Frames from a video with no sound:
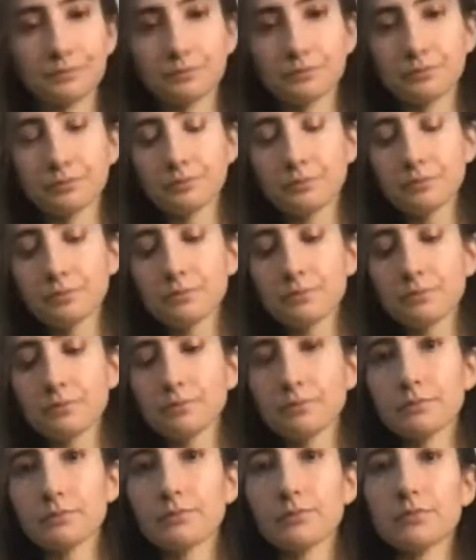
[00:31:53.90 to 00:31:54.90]

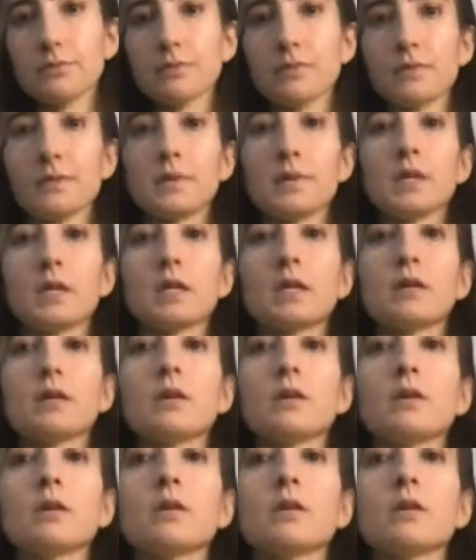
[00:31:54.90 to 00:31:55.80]
Nothing is said.